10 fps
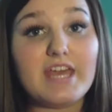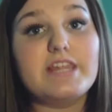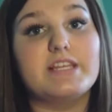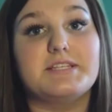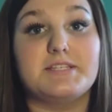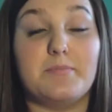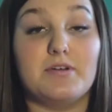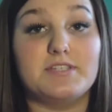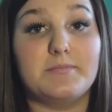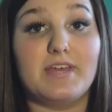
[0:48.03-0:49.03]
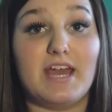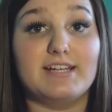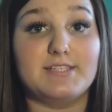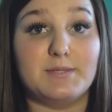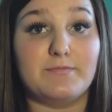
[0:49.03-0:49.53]
This is supposed to be
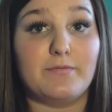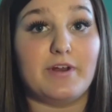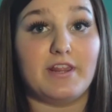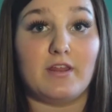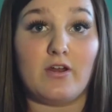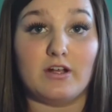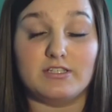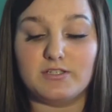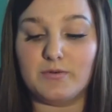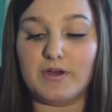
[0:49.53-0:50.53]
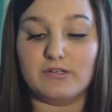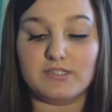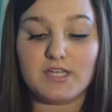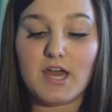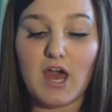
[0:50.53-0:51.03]
a dupe for one of the NARS duos.